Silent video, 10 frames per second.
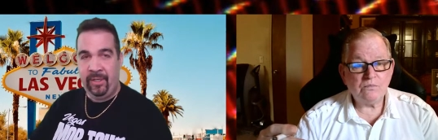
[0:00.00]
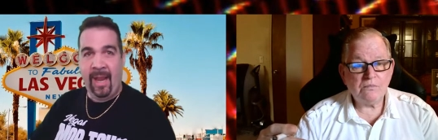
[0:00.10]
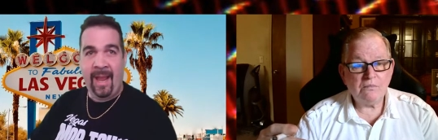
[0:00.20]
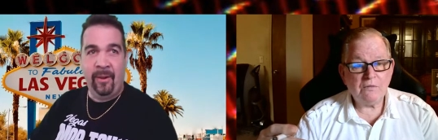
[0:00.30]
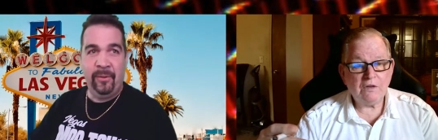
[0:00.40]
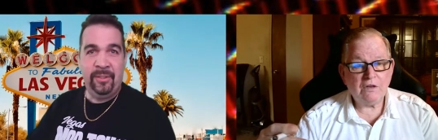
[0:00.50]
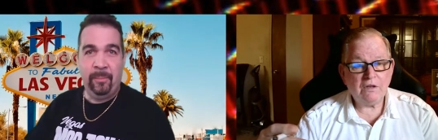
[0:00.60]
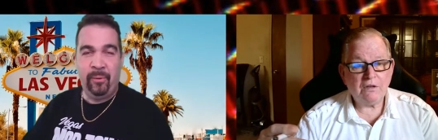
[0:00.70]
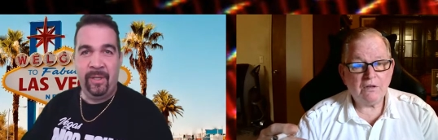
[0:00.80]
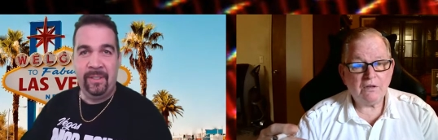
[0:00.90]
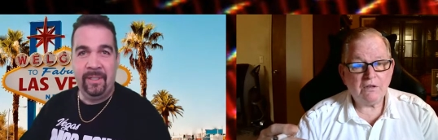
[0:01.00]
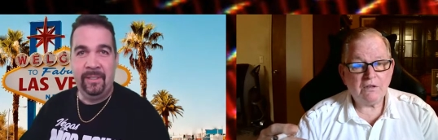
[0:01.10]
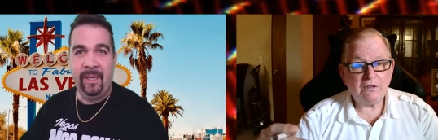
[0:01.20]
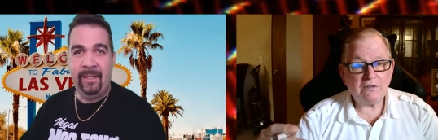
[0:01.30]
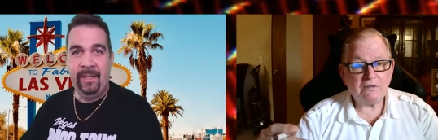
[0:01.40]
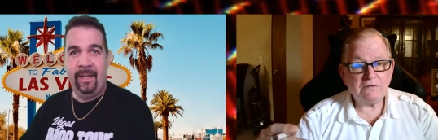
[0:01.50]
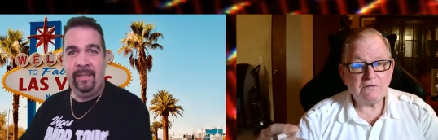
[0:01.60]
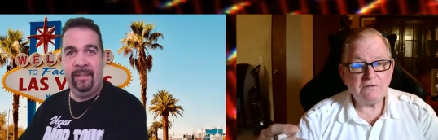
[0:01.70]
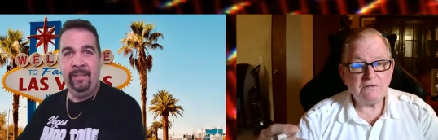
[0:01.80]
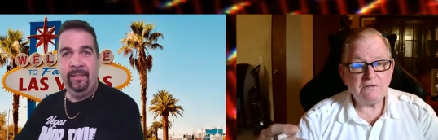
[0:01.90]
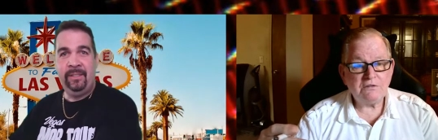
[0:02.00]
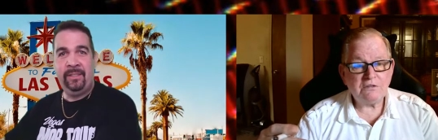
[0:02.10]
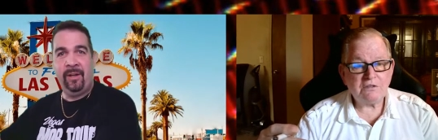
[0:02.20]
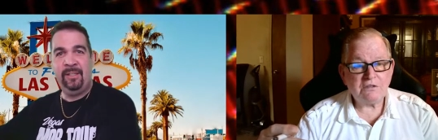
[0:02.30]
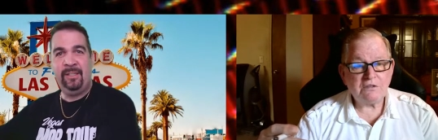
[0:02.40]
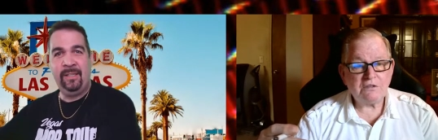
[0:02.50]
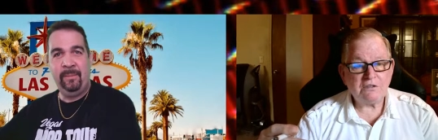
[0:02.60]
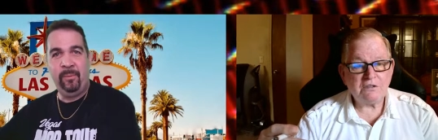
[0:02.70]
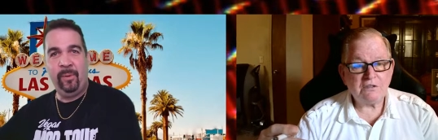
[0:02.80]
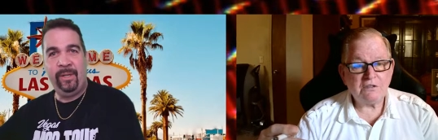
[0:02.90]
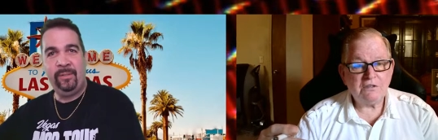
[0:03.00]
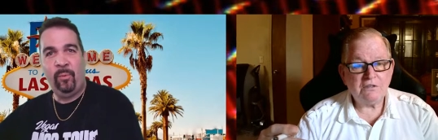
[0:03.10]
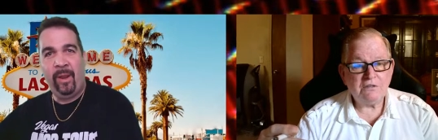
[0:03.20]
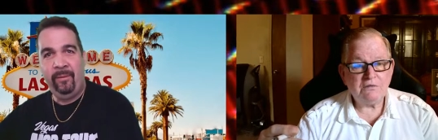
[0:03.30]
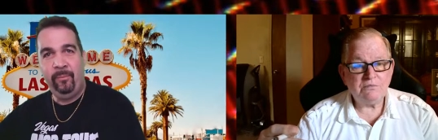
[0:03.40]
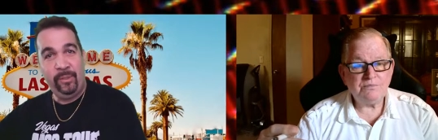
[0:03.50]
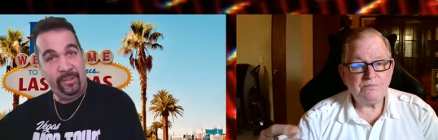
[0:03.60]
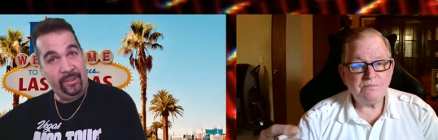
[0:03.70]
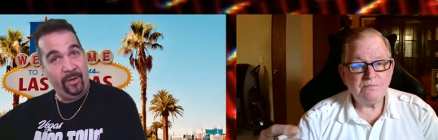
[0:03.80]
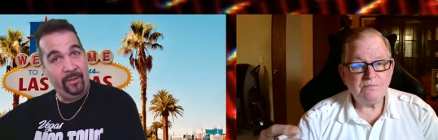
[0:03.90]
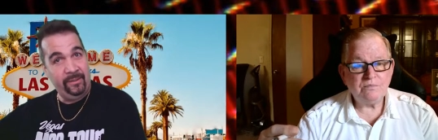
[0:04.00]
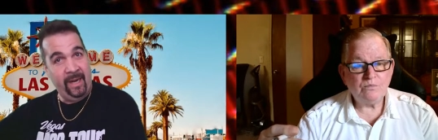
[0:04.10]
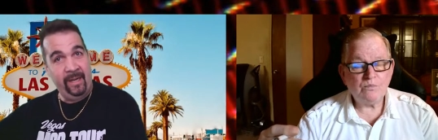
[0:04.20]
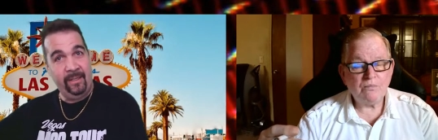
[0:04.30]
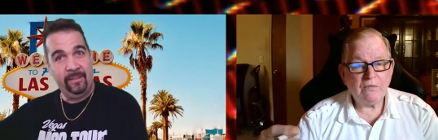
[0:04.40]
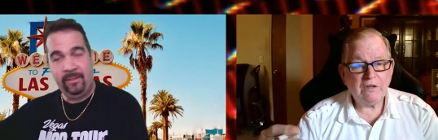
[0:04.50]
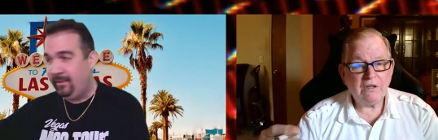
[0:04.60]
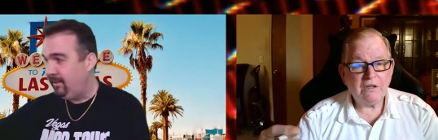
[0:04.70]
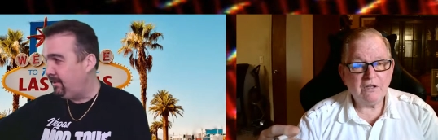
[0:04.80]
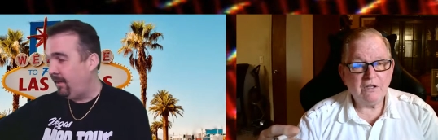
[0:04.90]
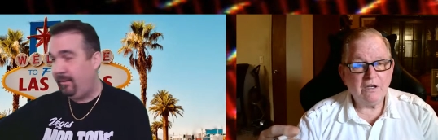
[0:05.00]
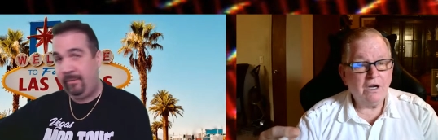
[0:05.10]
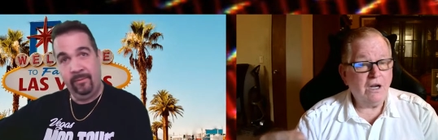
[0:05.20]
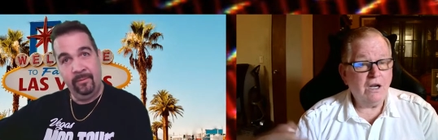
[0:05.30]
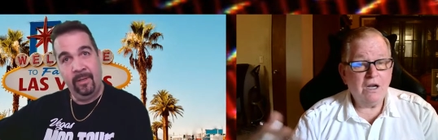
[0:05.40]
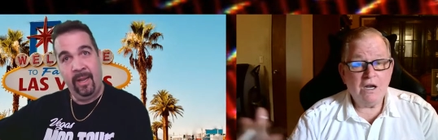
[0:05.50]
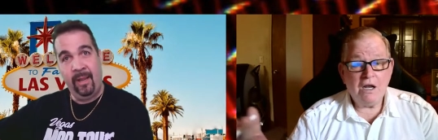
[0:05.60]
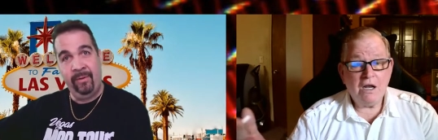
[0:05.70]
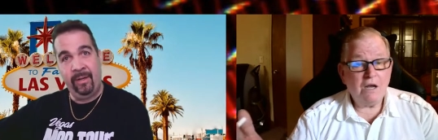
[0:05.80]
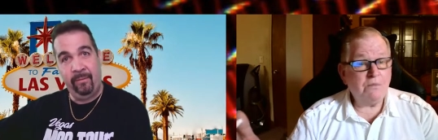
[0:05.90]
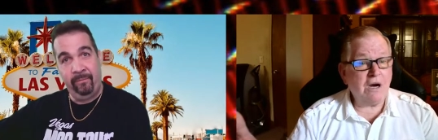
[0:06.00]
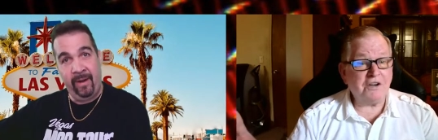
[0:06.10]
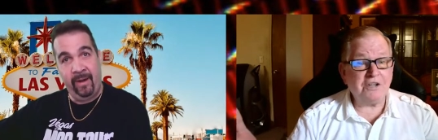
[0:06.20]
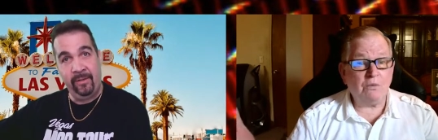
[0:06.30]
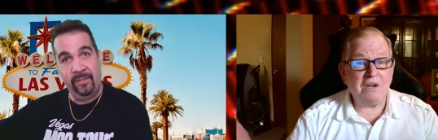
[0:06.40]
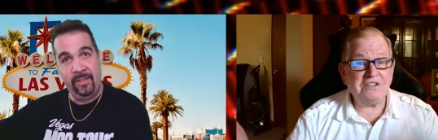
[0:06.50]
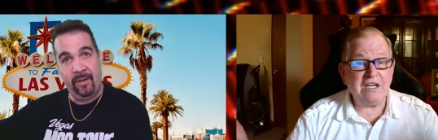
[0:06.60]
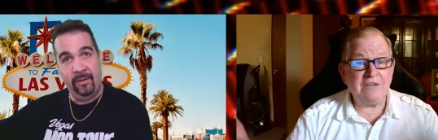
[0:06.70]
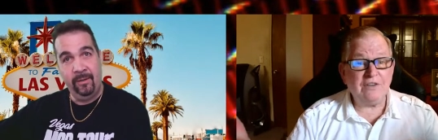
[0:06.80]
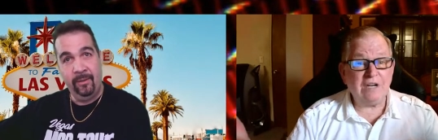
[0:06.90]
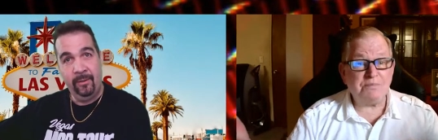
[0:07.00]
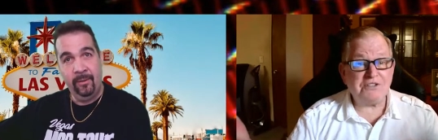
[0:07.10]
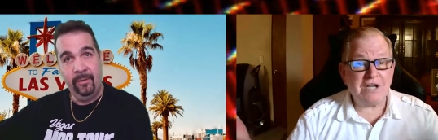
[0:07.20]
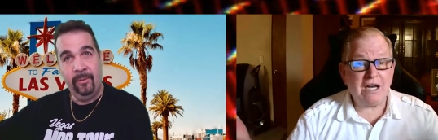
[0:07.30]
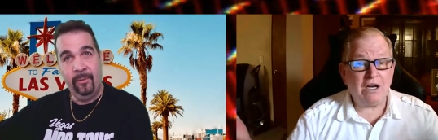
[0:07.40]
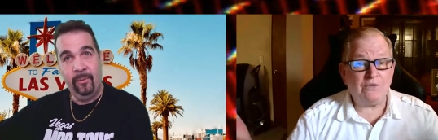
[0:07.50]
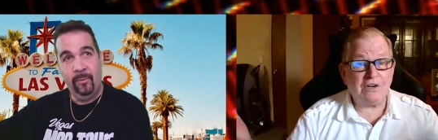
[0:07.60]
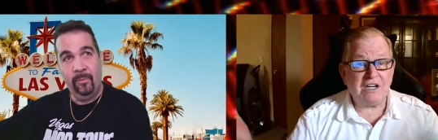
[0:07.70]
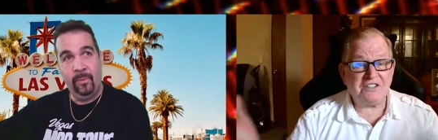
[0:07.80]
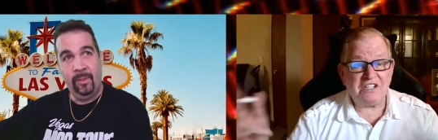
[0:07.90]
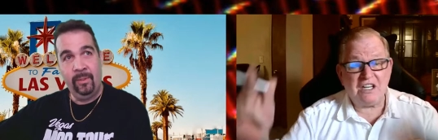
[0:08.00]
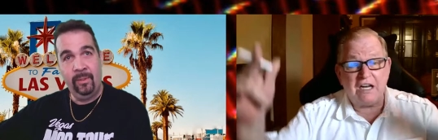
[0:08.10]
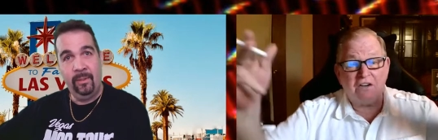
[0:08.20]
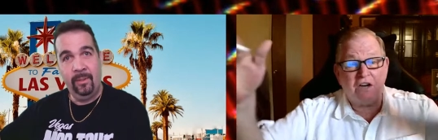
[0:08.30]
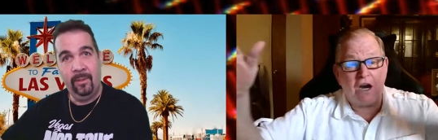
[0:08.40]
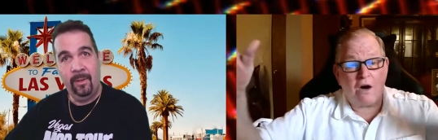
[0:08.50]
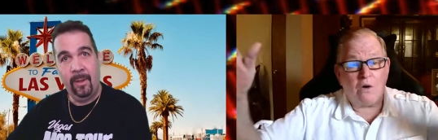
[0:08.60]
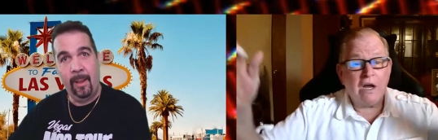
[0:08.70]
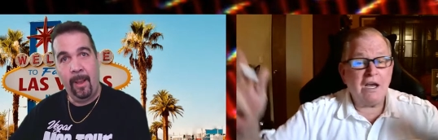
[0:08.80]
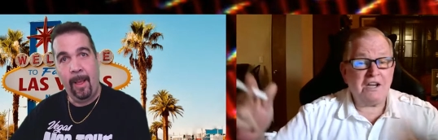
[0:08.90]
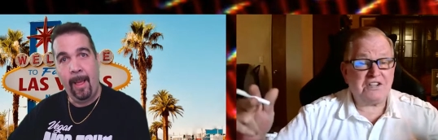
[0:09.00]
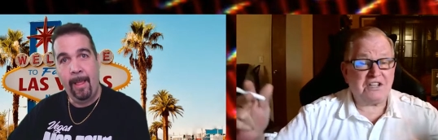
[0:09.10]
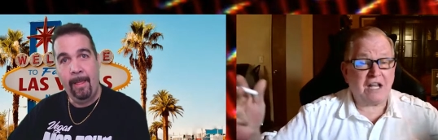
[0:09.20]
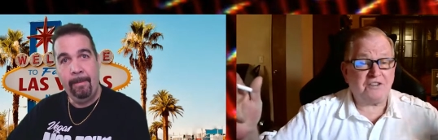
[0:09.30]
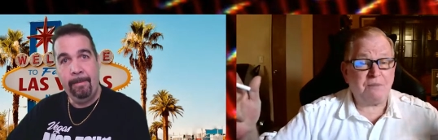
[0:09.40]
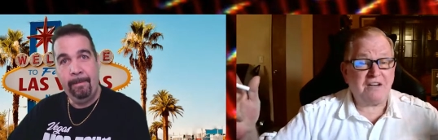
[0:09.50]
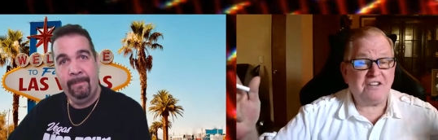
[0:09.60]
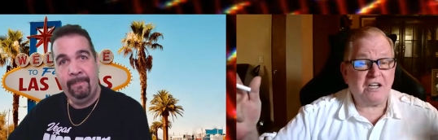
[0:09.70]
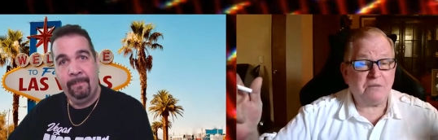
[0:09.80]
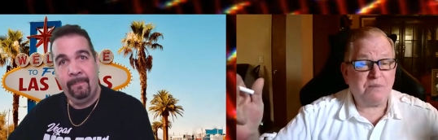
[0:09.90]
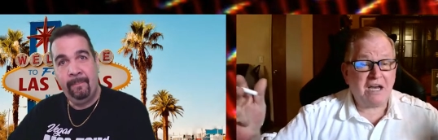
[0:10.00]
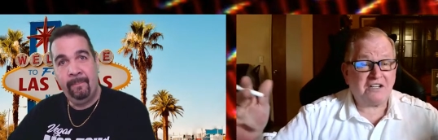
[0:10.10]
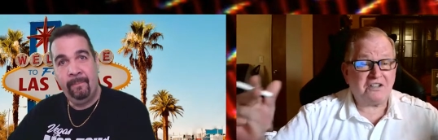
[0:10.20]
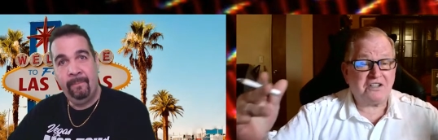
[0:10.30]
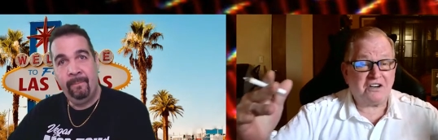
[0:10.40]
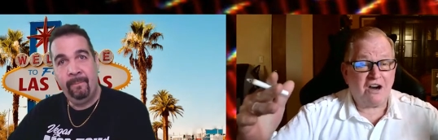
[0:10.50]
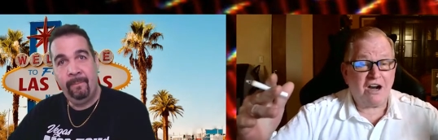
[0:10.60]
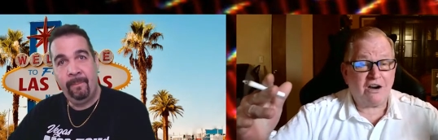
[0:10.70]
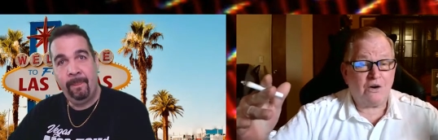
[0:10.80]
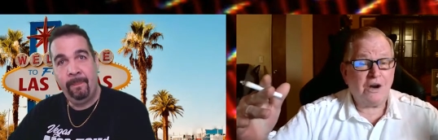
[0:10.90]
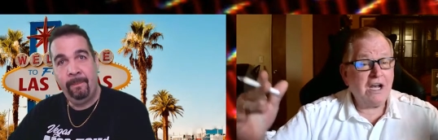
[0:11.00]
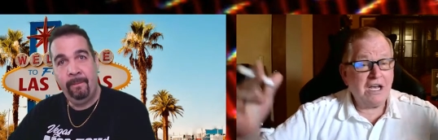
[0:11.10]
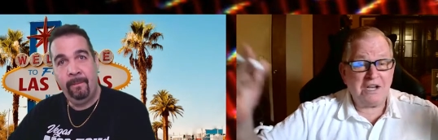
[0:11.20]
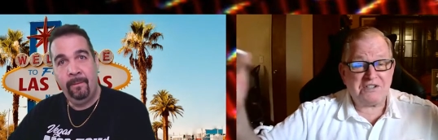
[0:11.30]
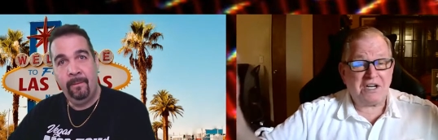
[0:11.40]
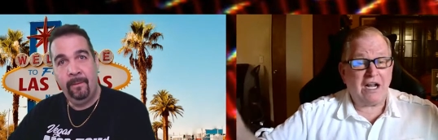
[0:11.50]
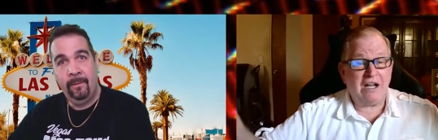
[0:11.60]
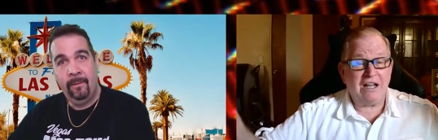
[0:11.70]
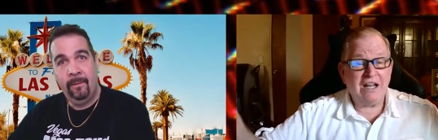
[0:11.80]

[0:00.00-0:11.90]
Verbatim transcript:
Speaker 1: guy goes to prison, and then you start sleeping with his wife. Well, you start dating, as you start having an
Speaker 2: affair. Marshall wasn't even upset over it. He said, "Let her go." He said, "That's my ticket back to Chicago." He said, "I'll,